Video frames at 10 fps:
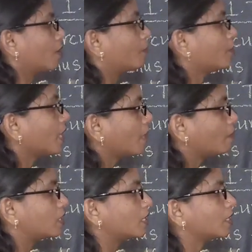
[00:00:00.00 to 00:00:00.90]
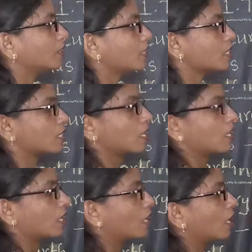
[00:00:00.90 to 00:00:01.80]
we have learned these
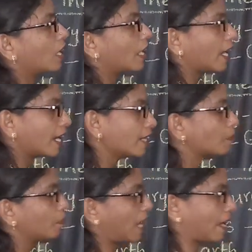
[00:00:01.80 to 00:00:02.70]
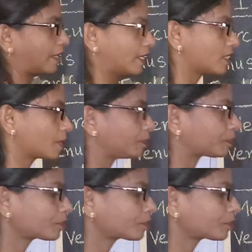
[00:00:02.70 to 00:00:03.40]
8 planets.